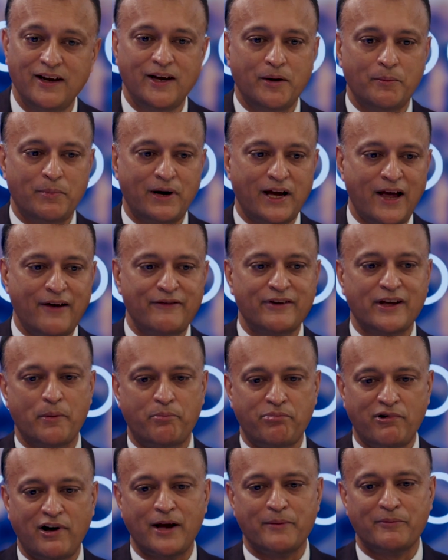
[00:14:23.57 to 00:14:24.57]
By having a
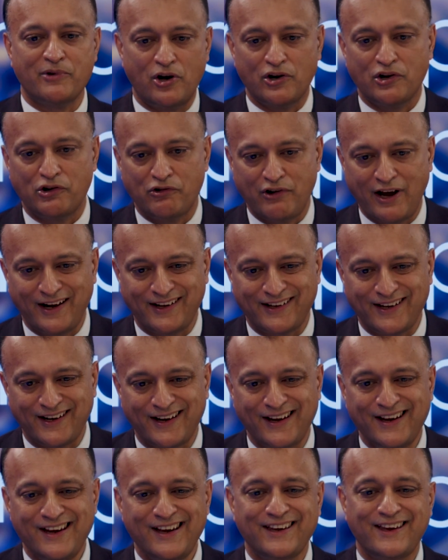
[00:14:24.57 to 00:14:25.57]
prime contractor,
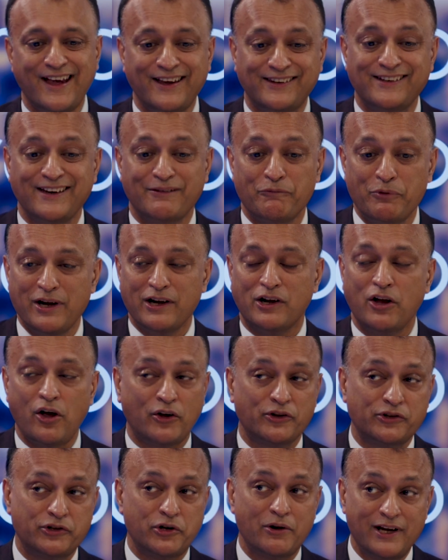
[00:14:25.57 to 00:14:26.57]
yes, it will
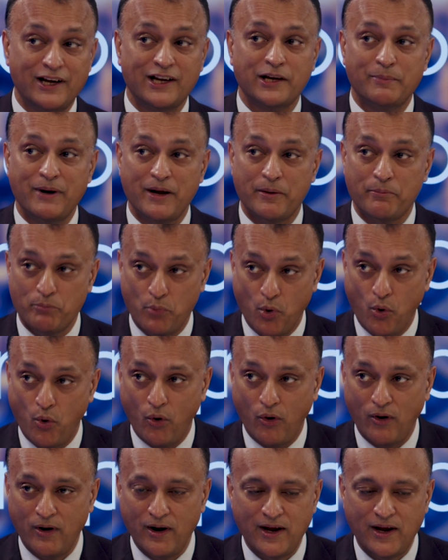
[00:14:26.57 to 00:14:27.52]
cost you a little bit more,